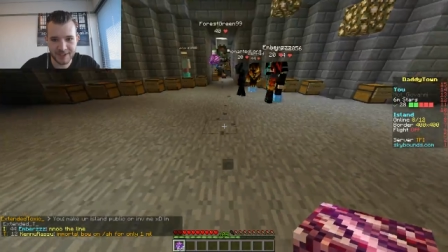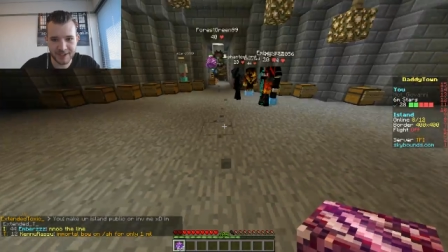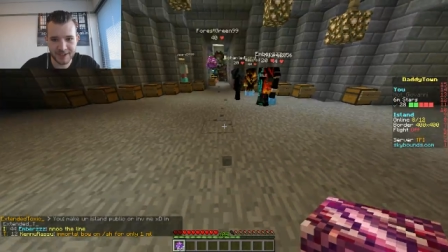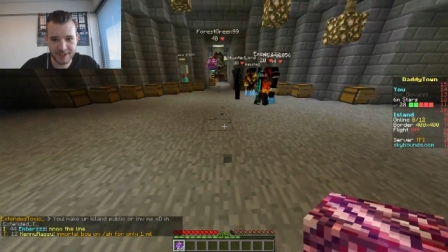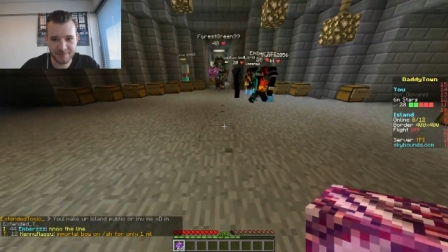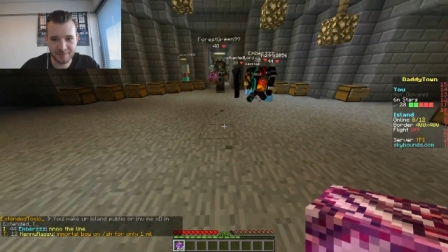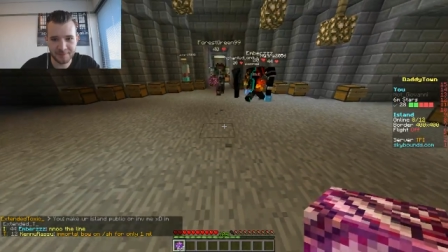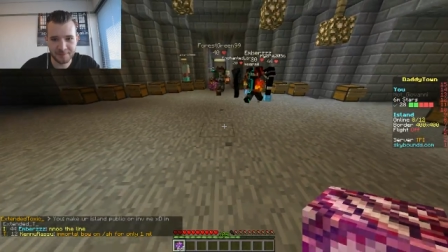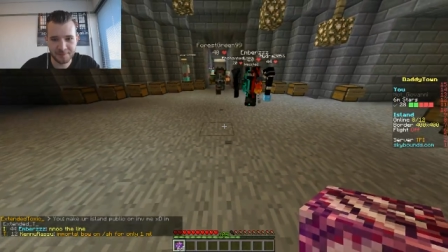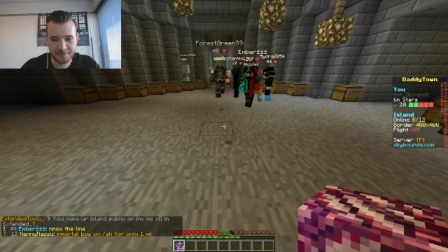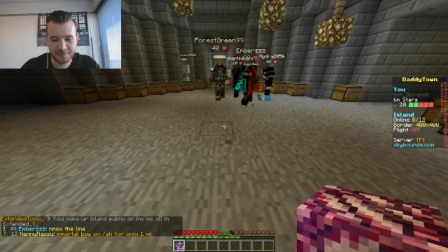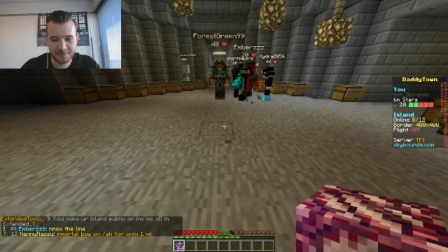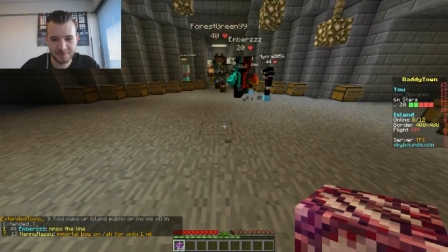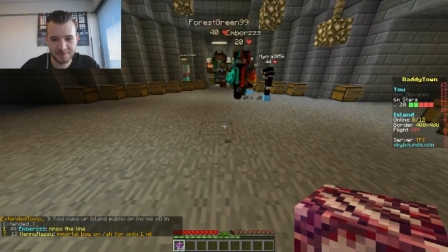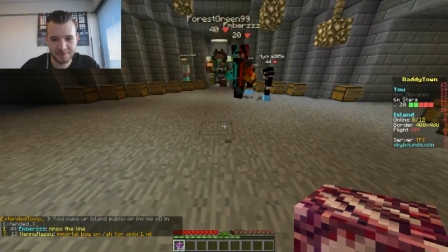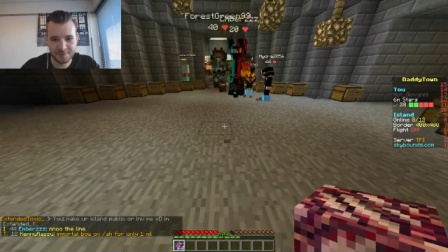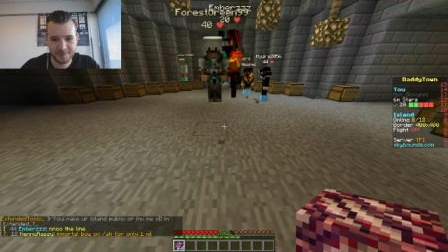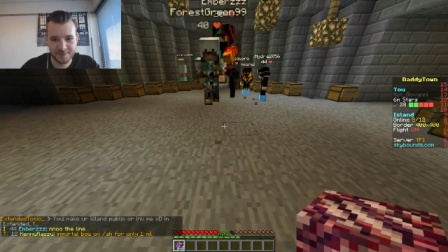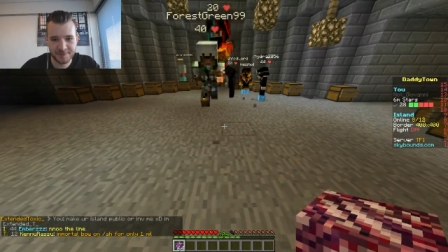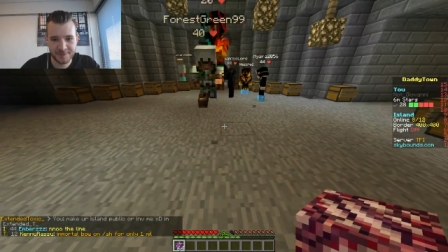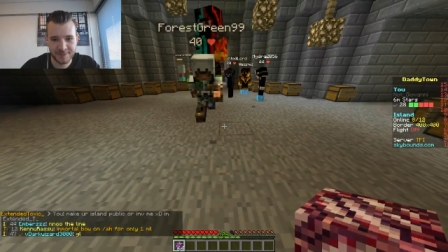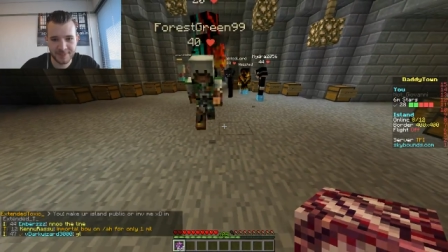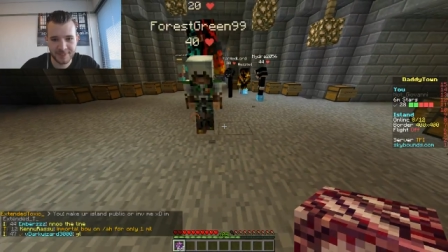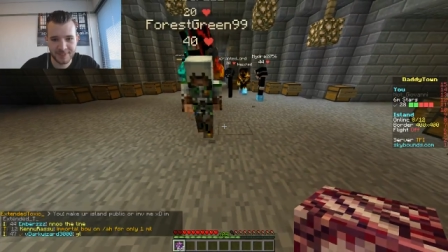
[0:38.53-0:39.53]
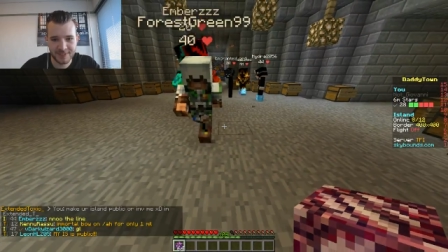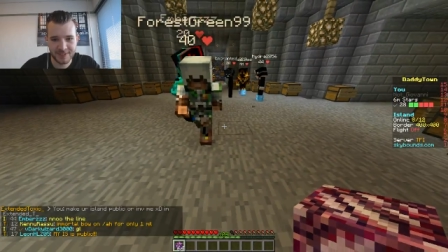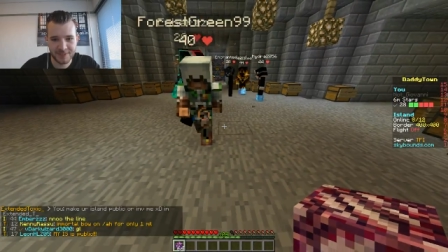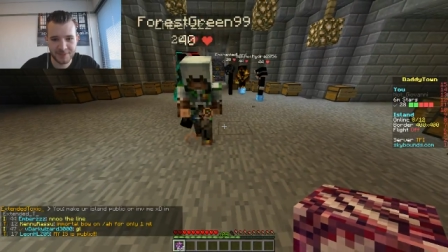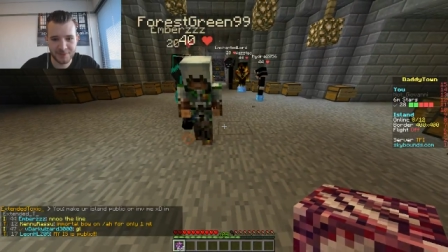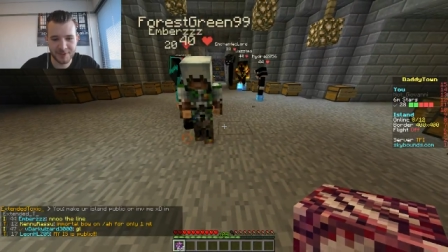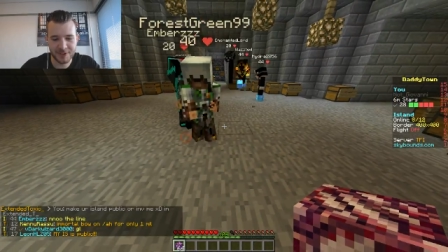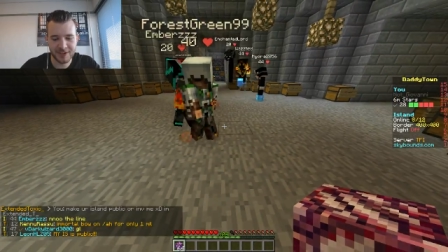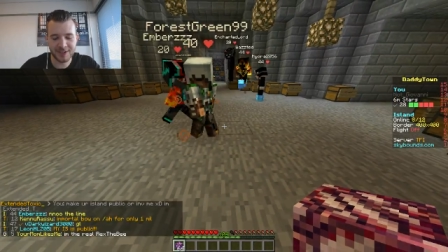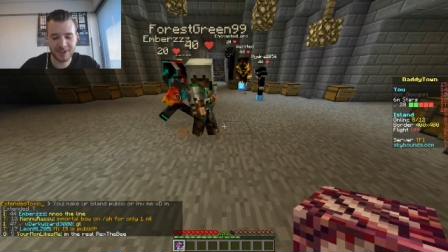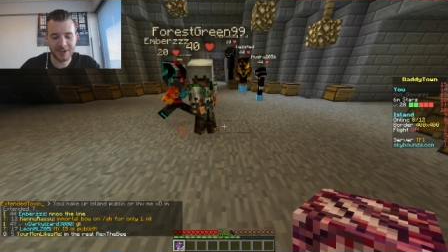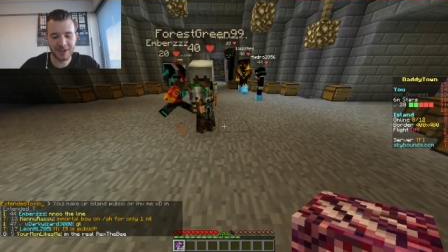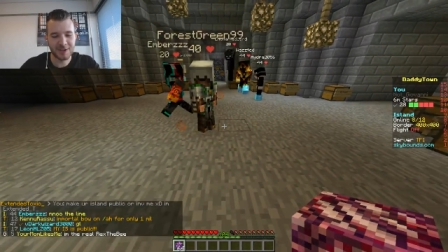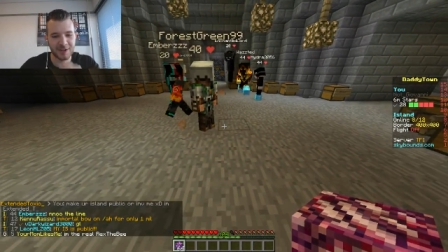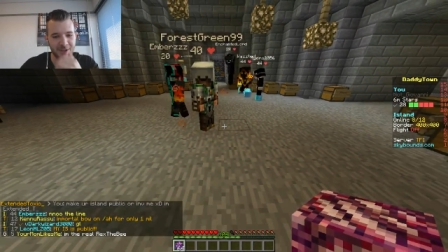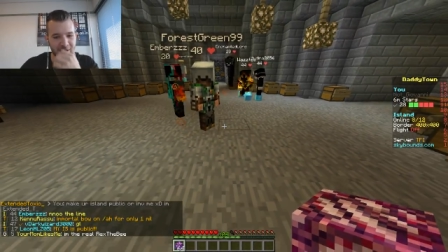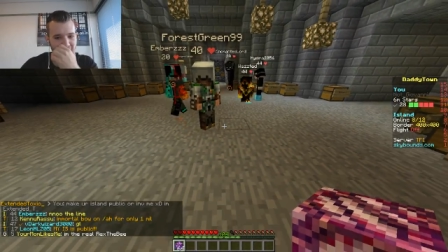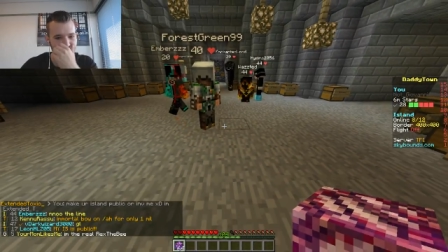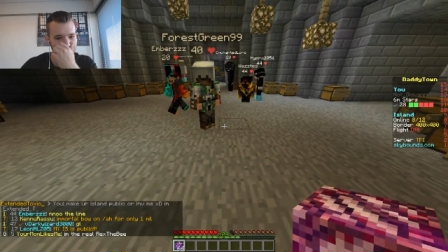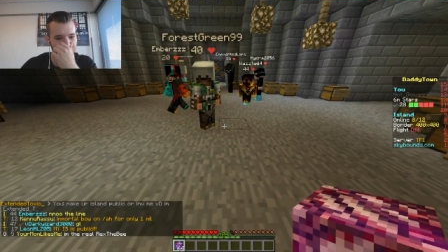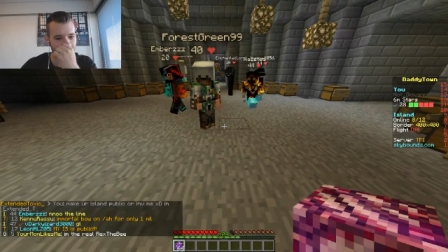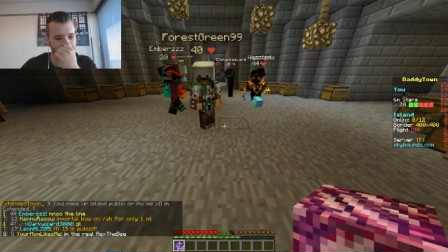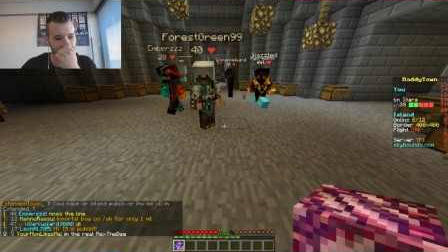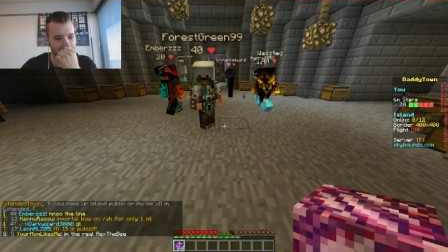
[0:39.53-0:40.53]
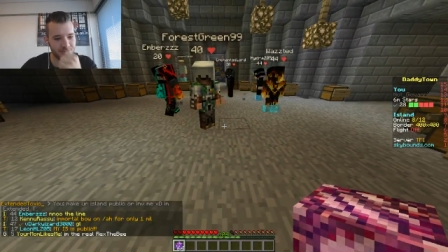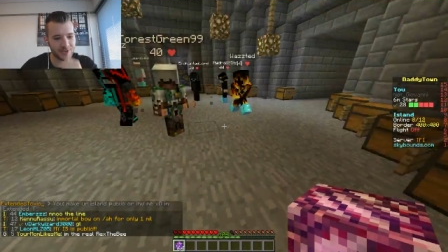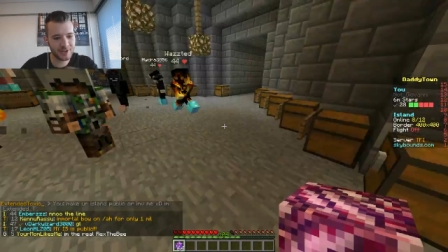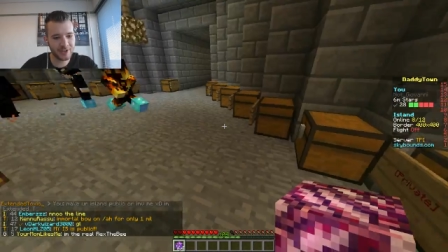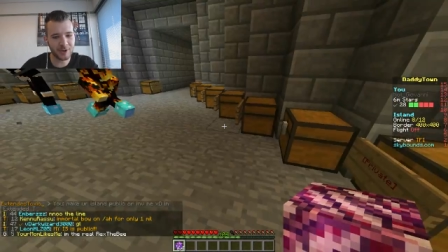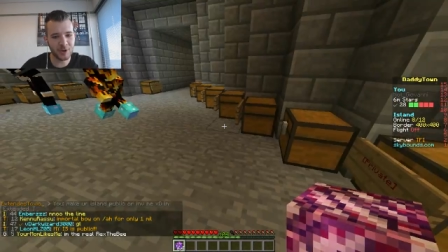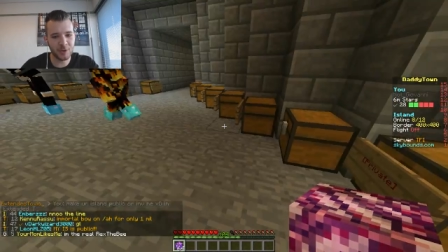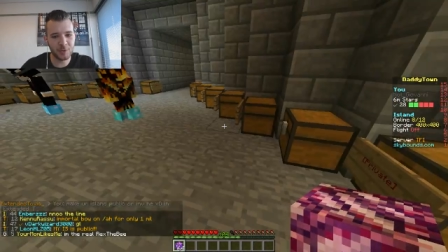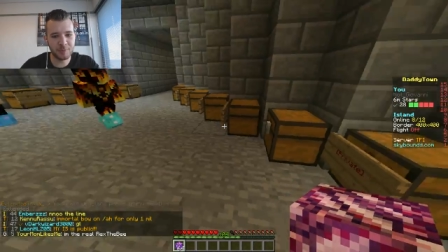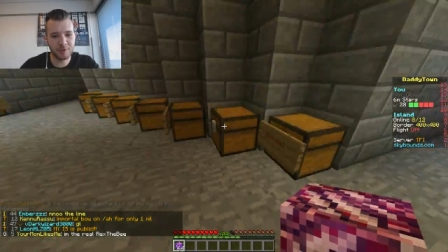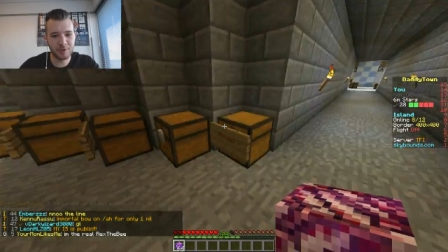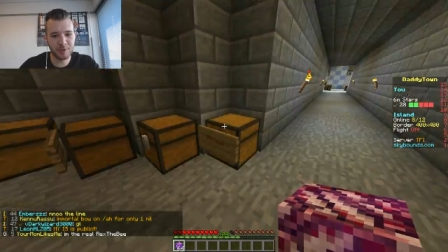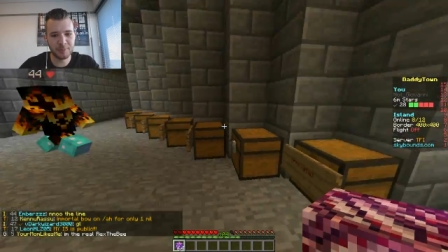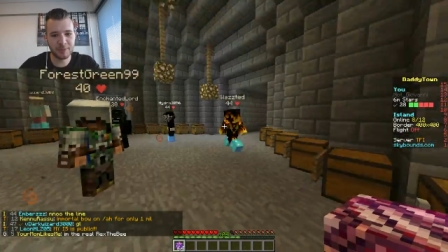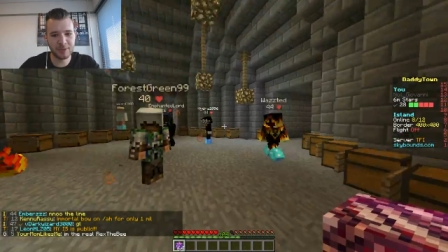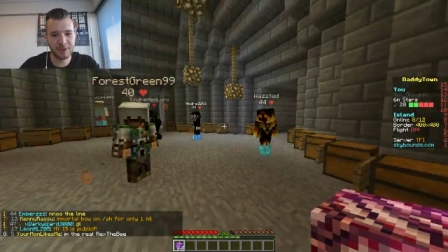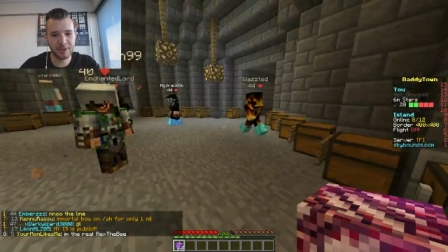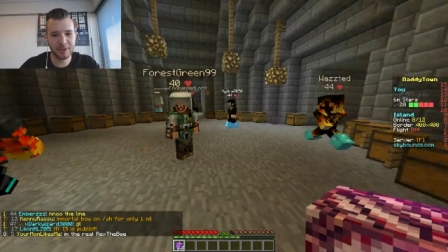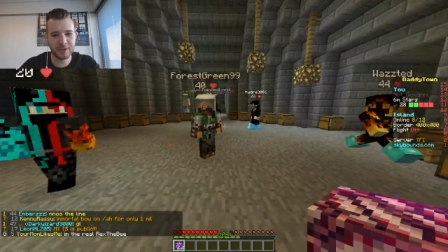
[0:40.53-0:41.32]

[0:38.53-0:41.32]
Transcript: Um, where? How should I open them?